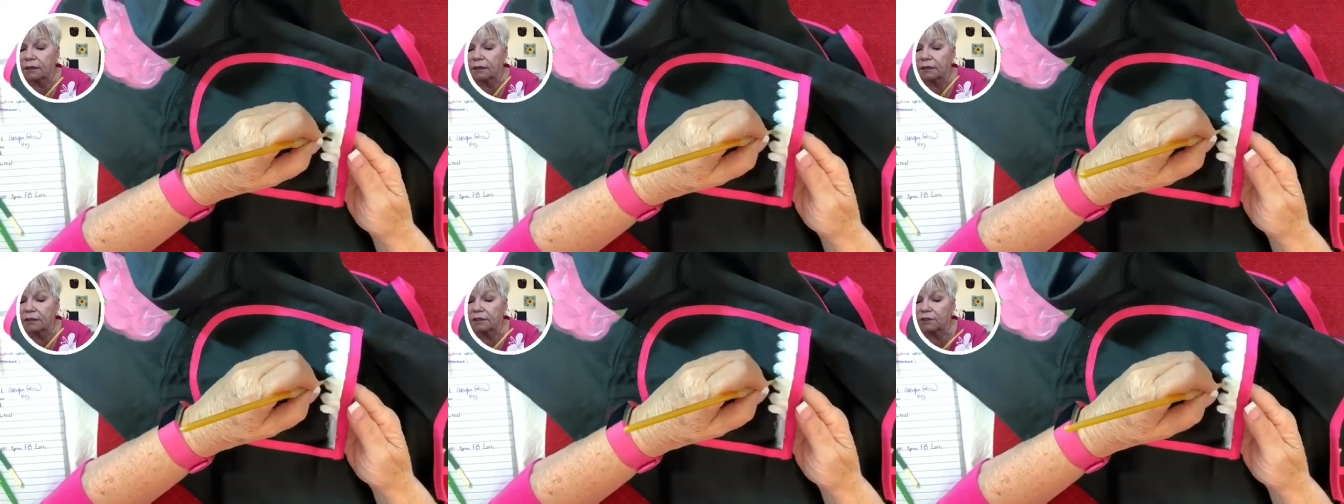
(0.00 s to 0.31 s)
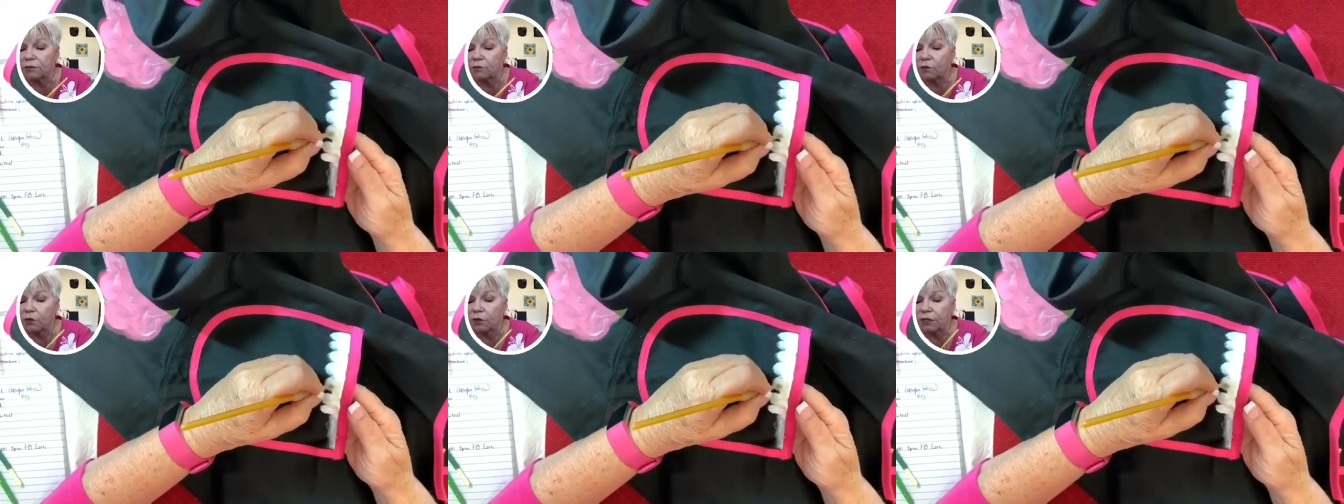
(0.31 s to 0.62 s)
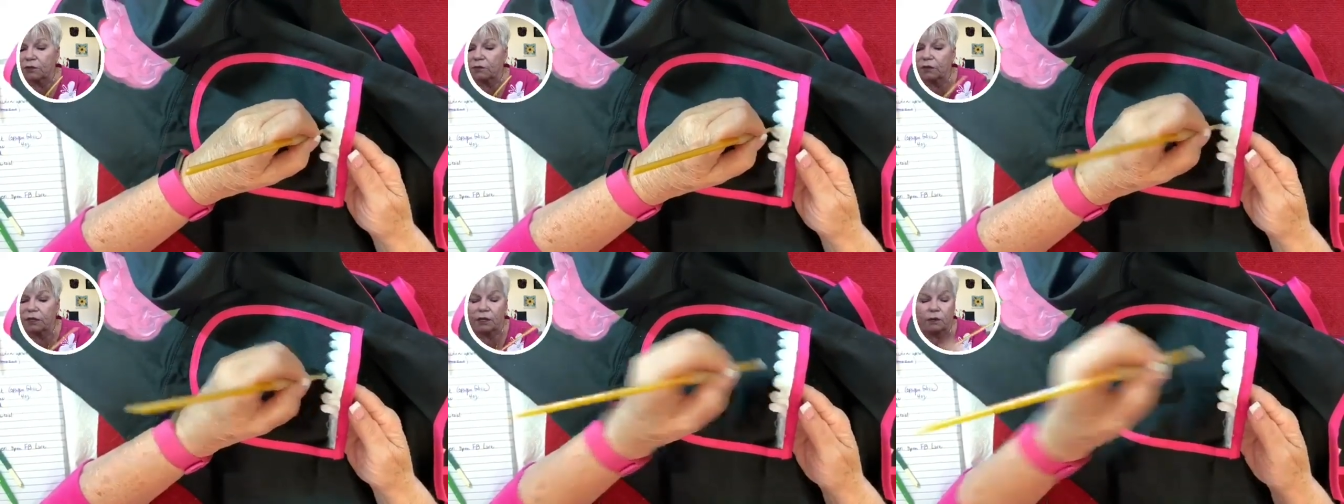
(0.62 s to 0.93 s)
This
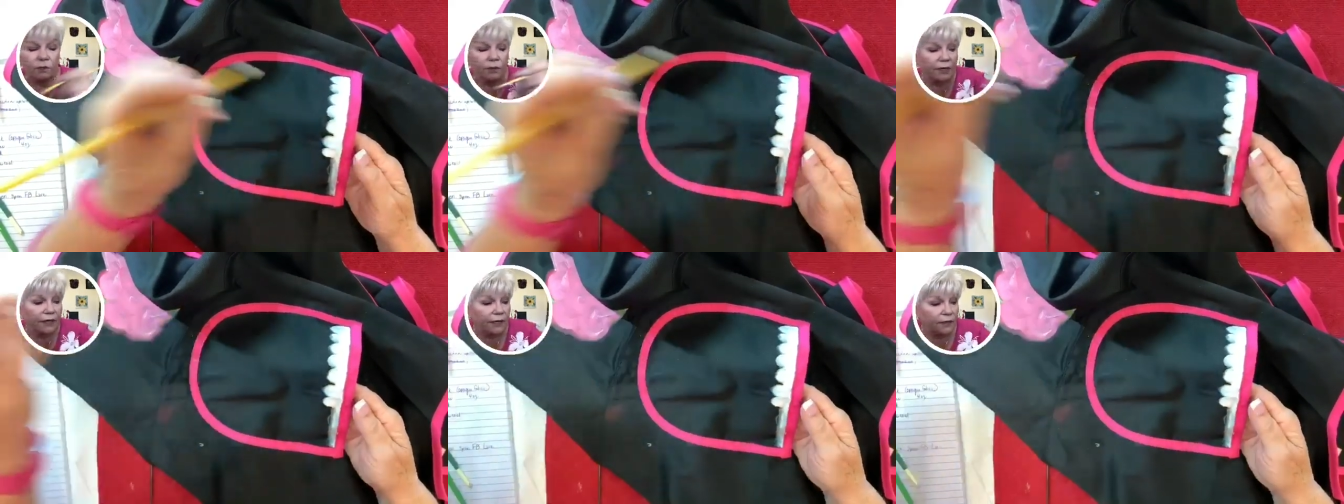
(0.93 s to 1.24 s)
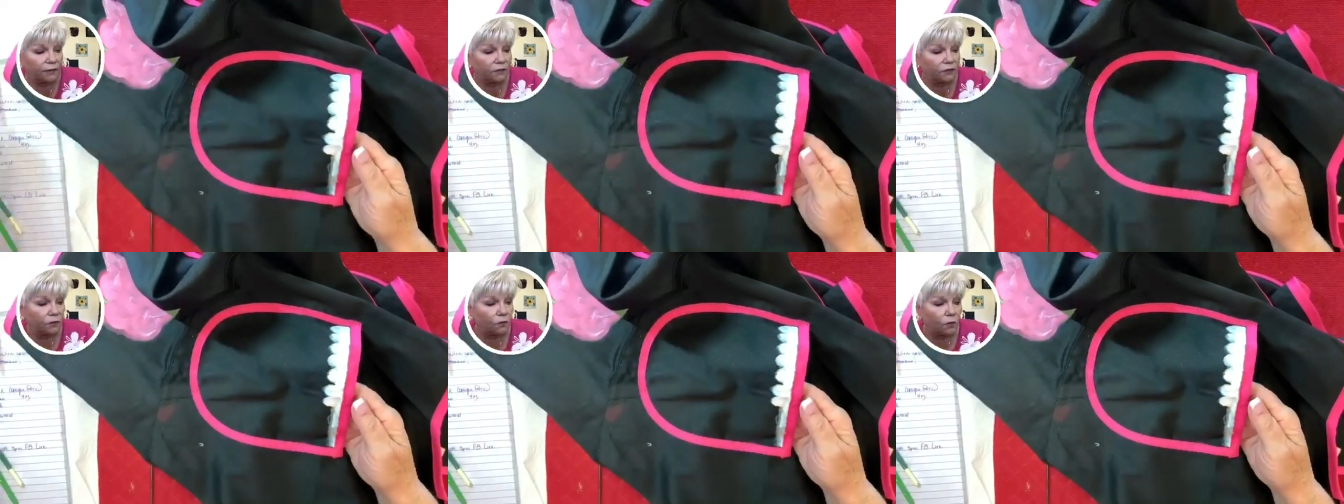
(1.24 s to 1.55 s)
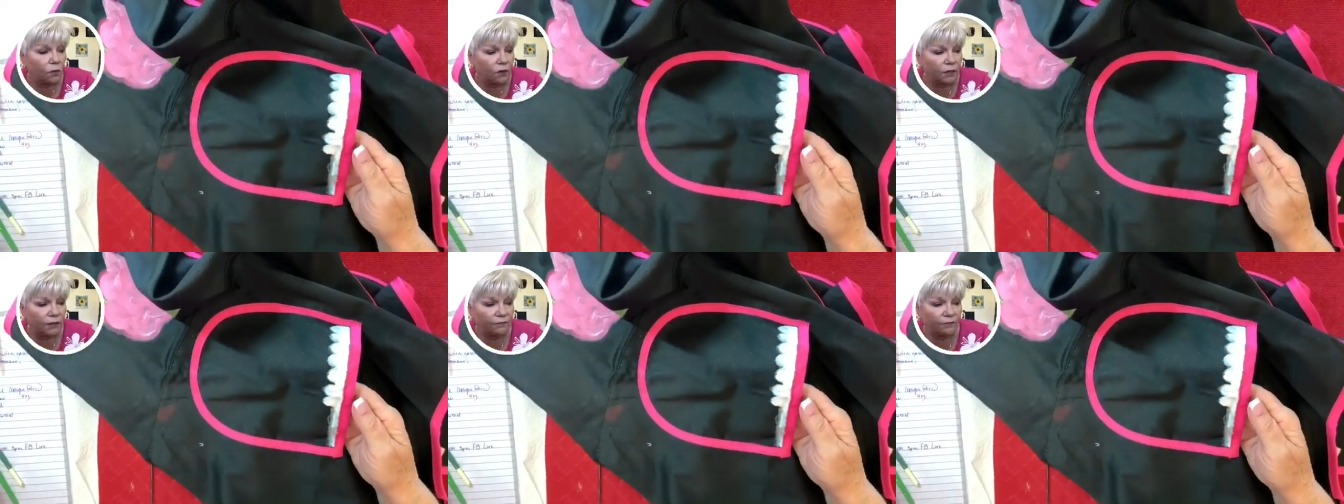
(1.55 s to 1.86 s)
morning when I went out to
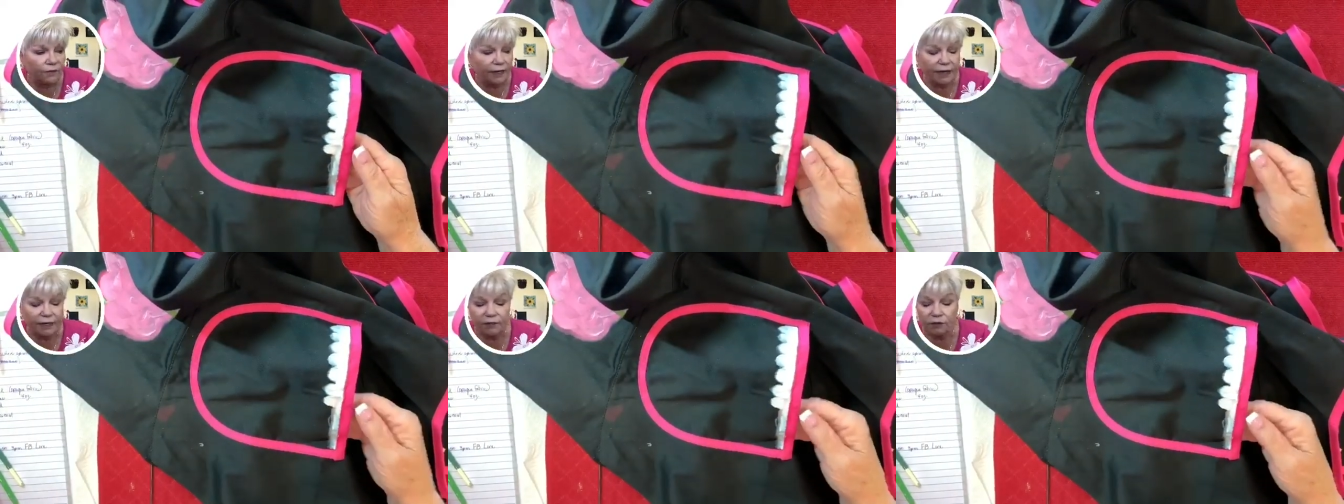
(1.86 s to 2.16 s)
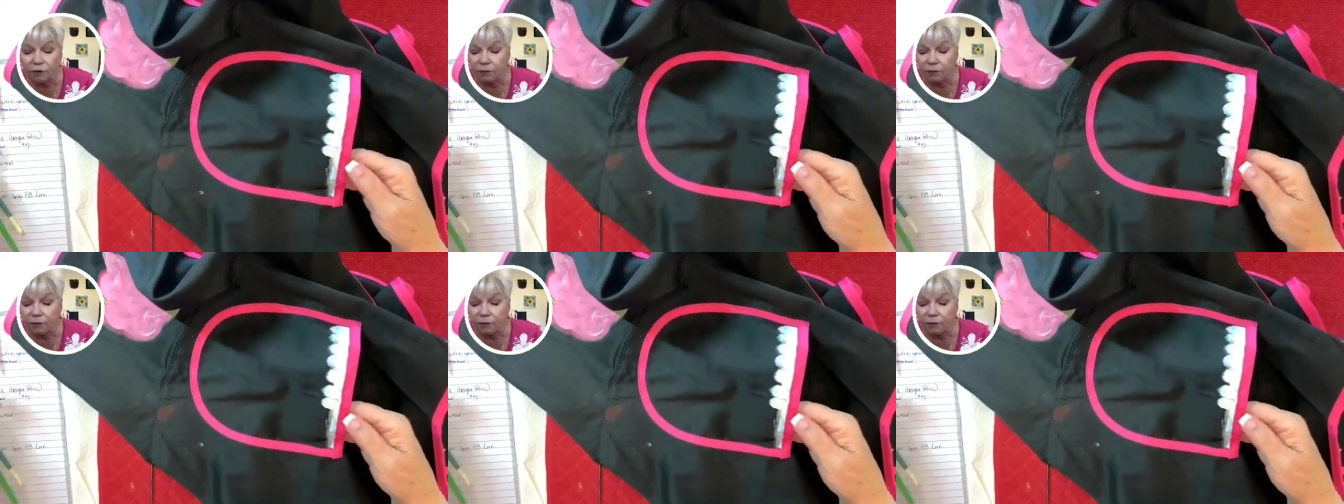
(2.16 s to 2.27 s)
walk, in fact,